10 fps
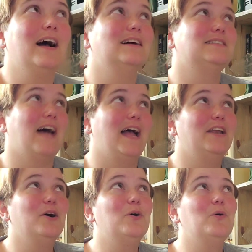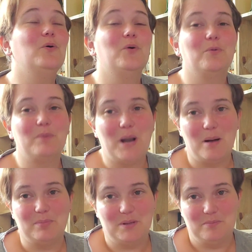a dino
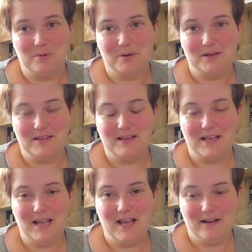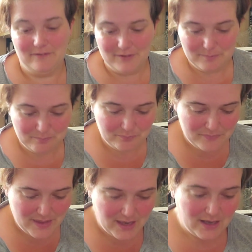Monopoly board that I have.
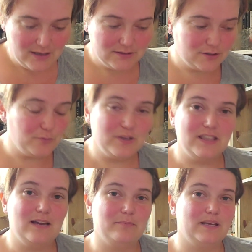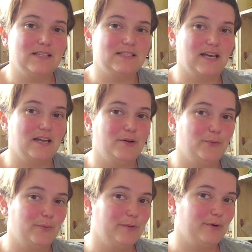So with that being said,
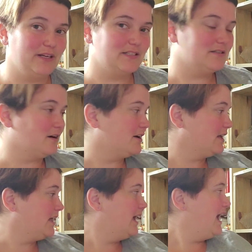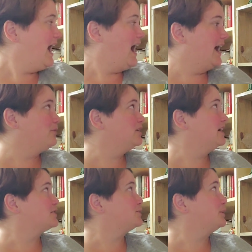we will get started. I will
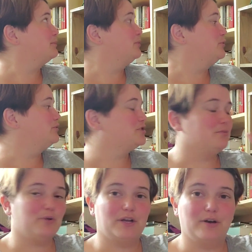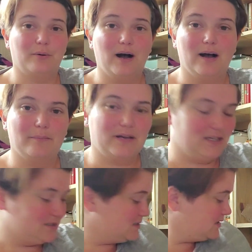actually move TBRinko up
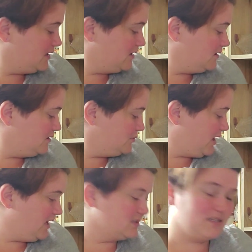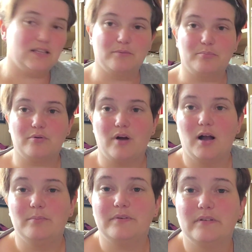because you can't see the
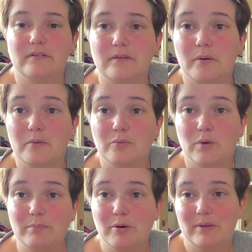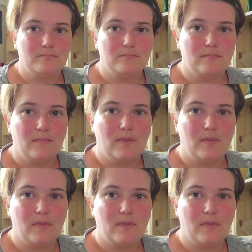prompts. So one moment.